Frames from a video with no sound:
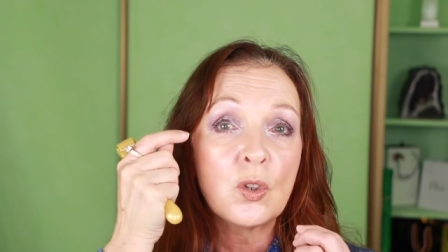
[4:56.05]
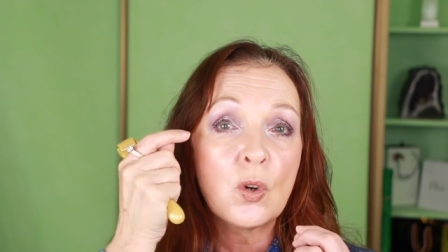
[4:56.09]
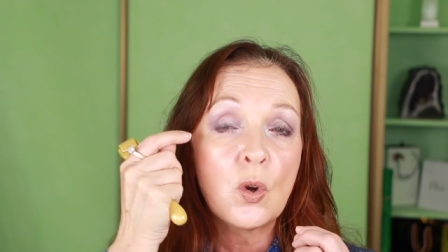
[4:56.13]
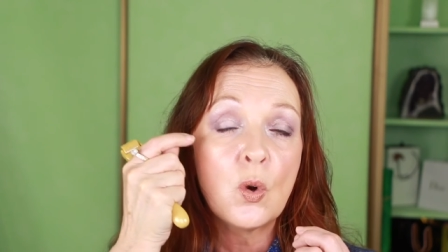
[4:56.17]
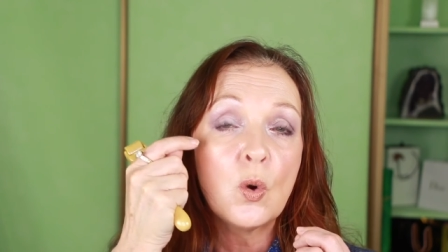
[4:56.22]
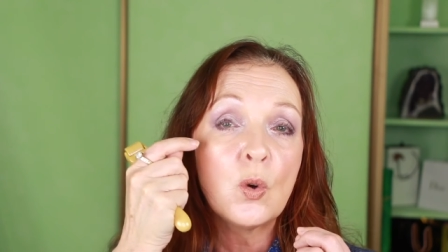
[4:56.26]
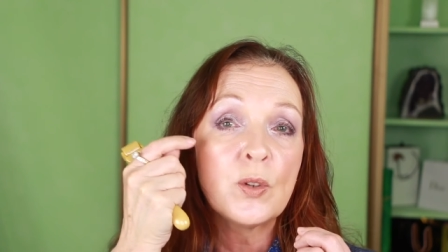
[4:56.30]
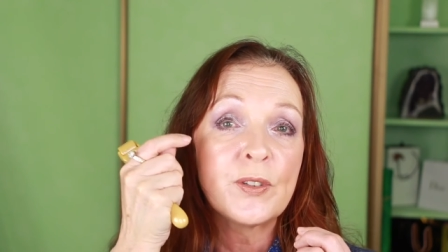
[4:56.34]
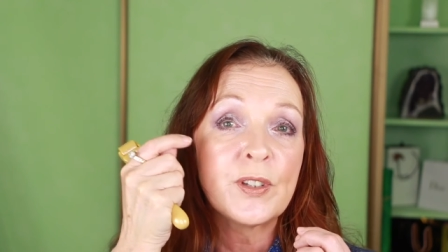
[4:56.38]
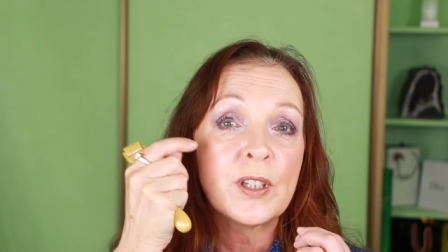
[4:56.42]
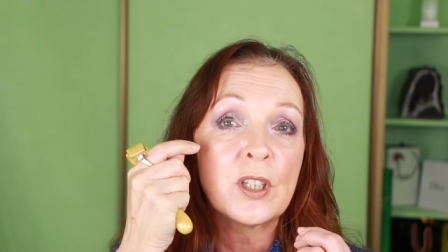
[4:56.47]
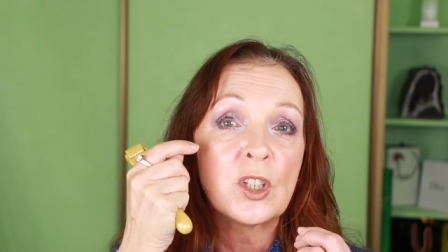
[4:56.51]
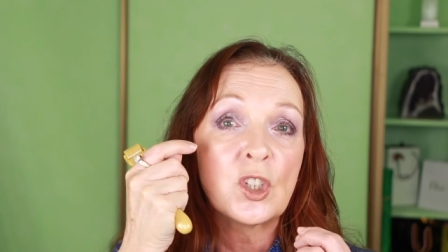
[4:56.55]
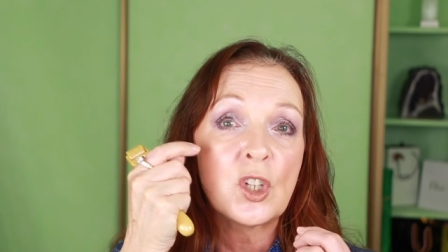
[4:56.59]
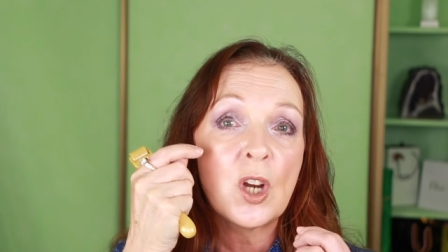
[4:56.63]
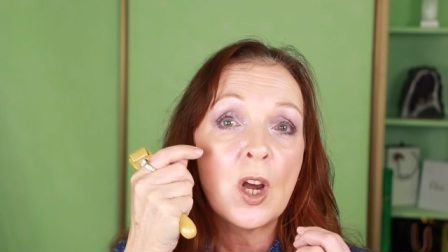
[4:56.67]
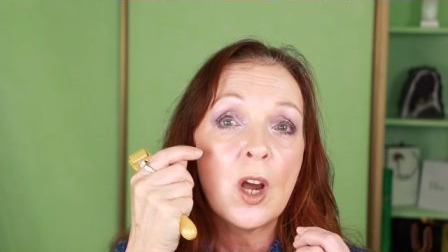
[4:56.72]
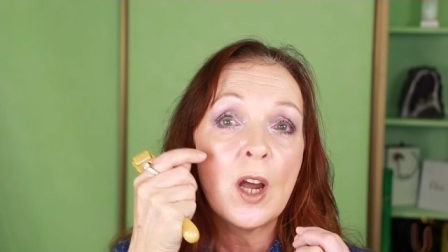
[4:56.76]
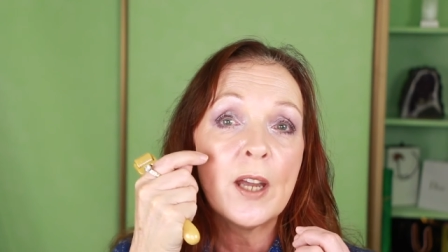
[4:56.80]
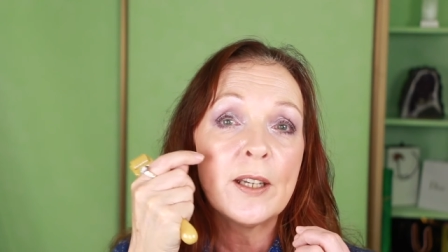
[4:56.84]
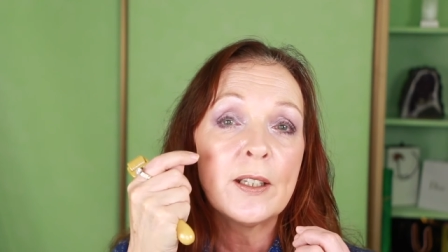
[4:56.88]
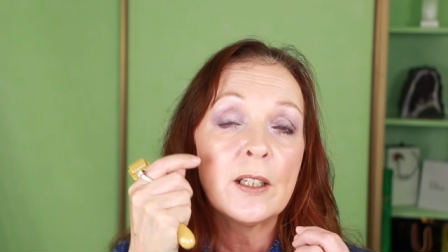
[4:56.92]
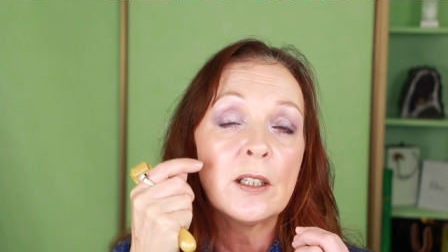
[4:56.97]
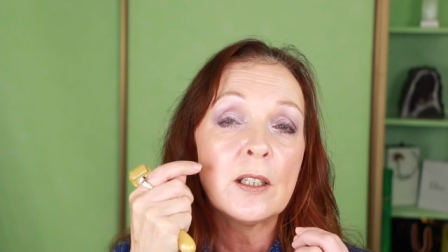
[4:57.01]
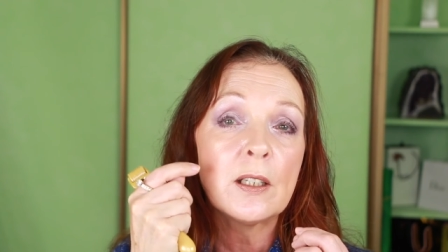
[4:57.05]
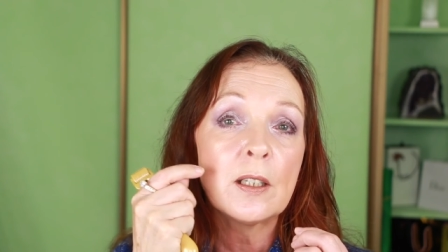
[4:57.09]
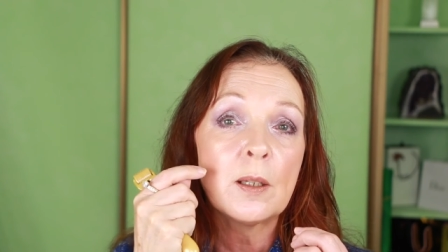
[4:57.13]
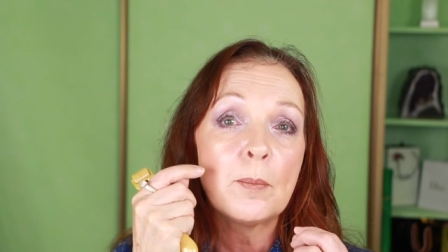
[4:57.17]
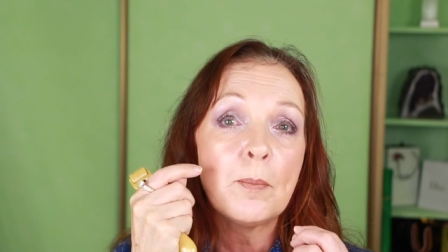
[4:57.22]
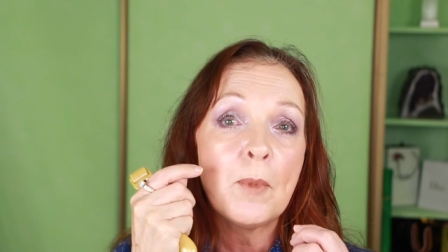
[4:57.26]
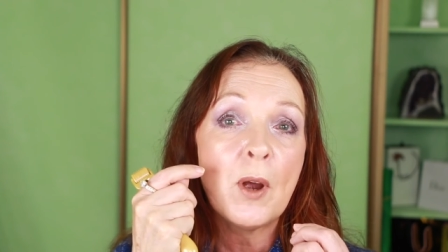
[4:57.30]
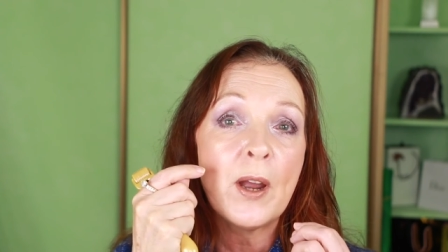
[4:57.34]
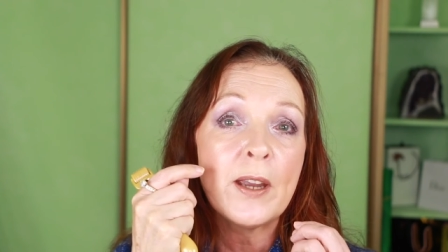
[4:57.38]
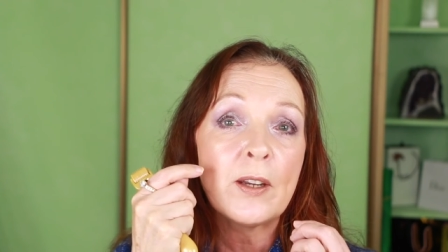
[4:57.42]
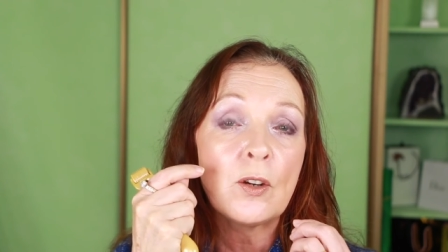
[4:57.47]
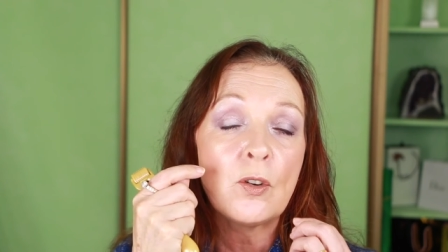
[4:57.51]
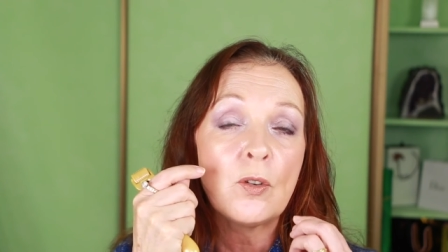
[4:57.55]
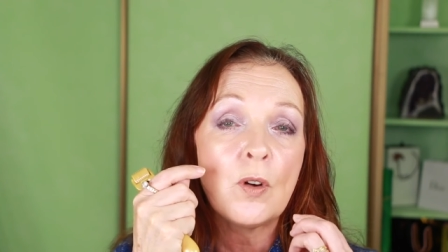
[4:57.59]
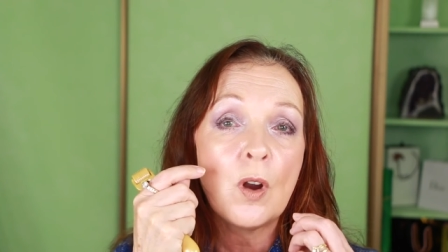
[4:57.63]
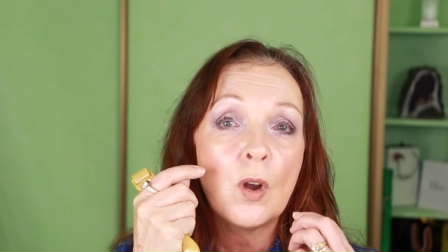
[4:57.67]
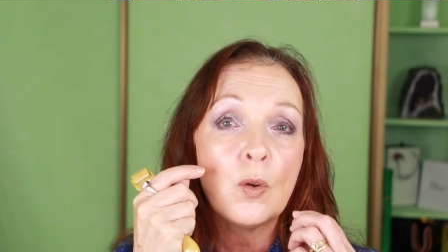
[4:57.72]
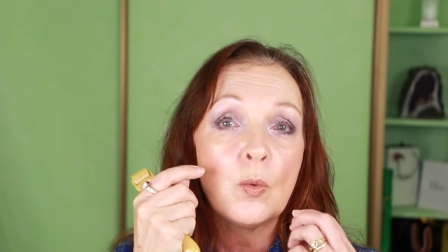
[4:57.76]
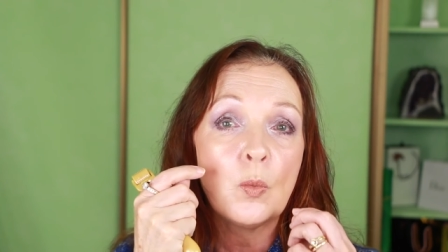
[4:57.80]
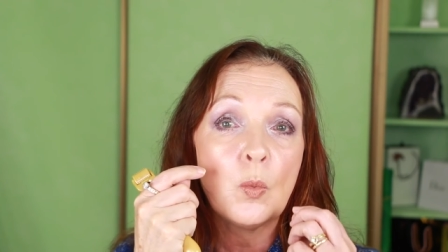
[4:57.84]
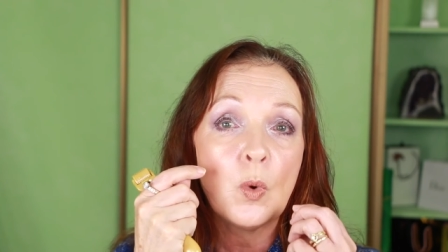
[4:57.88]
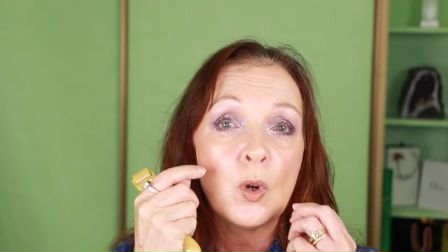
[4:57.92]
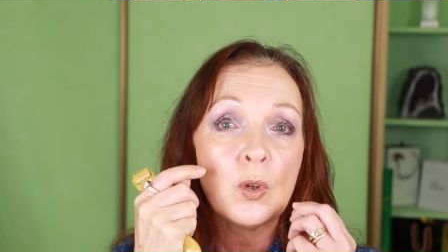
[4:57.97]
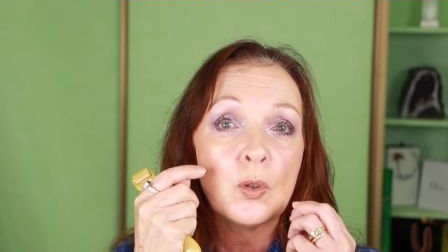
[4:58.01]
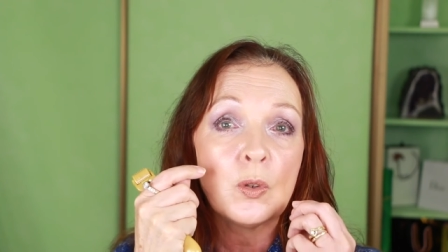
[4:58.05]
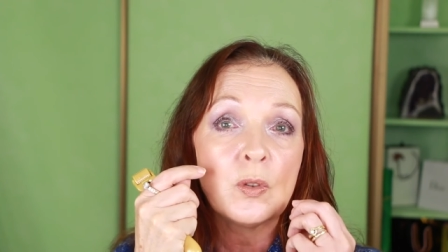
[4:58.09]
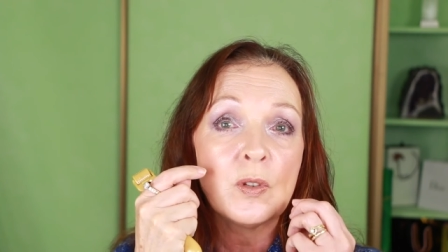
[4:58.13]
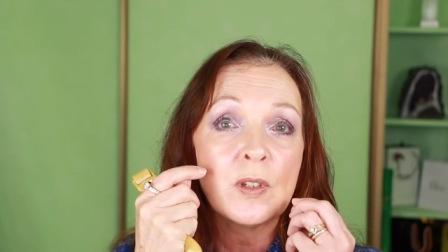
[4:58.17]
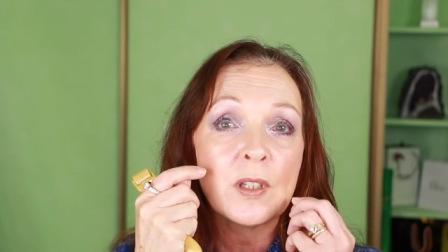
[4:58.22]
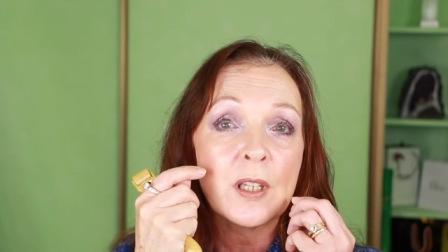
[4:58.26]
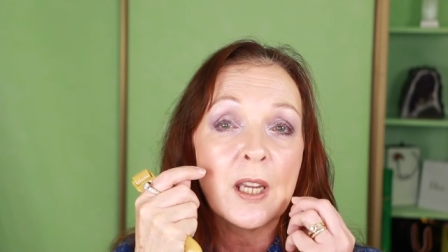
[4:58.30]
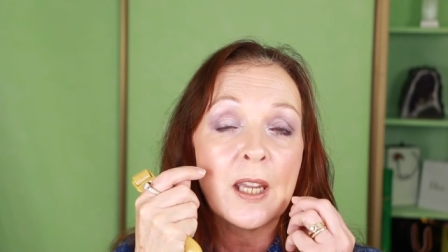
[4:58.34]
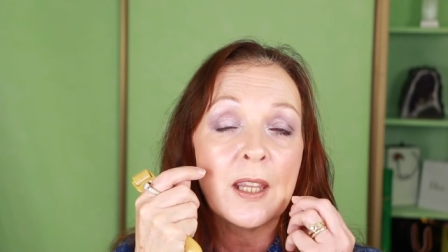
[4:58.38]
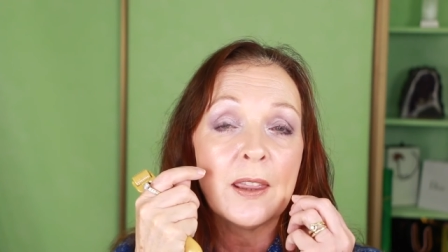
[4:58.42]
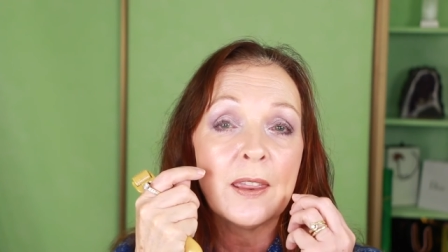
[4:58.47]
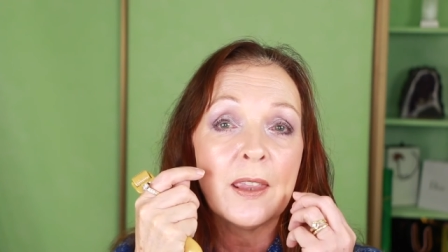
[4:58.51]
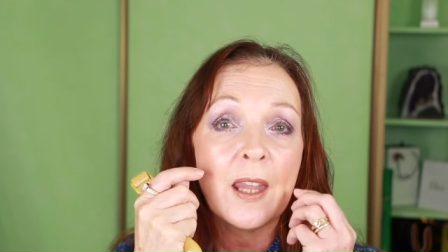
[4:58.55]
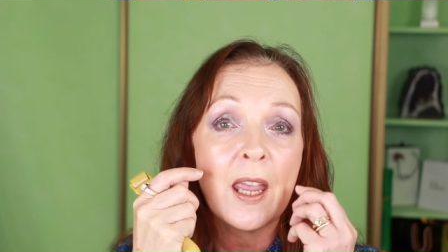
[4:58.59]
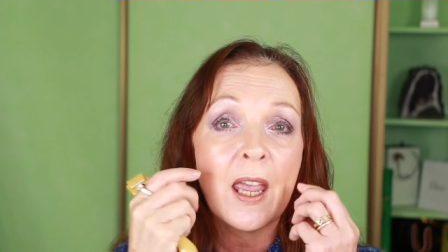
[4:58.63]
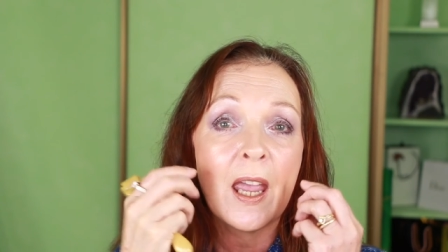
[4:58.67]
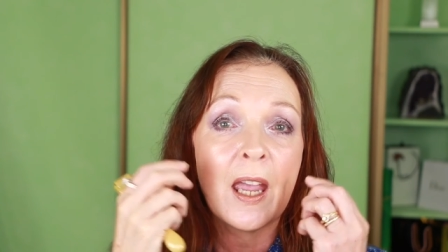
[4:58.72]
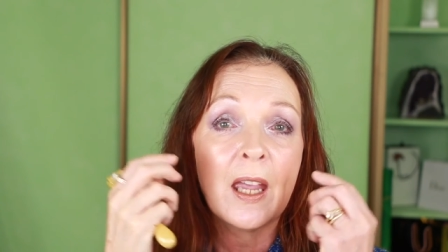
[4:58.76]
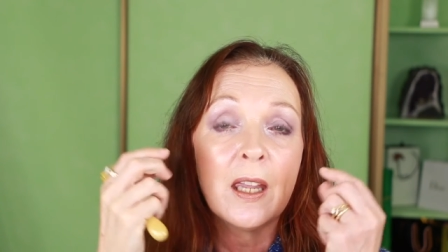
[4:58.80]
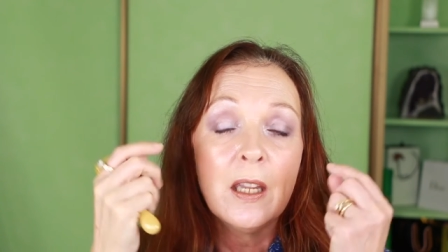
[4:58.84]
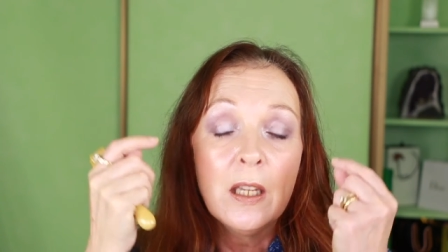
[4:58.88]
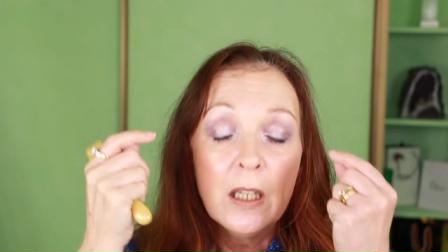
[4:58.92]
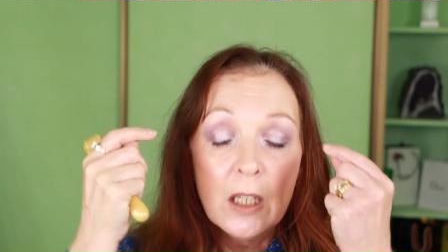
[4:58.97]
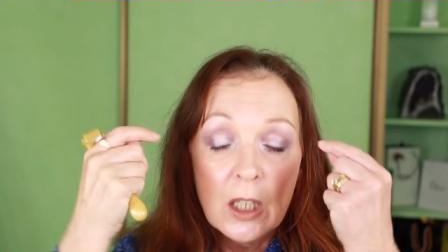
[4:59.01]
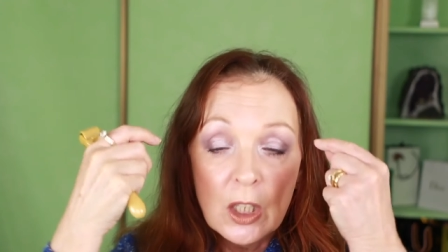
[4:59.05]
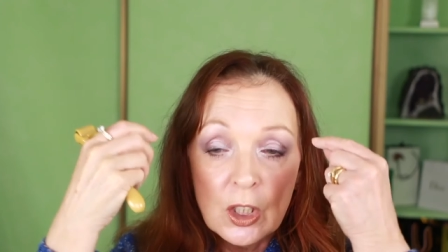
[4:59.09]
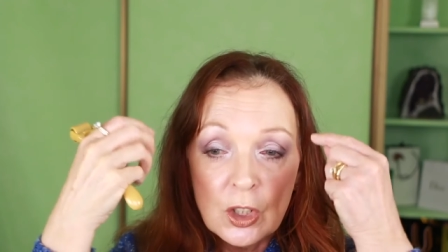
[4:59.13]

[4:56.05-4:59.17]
you're causing tiny little micro wounds in there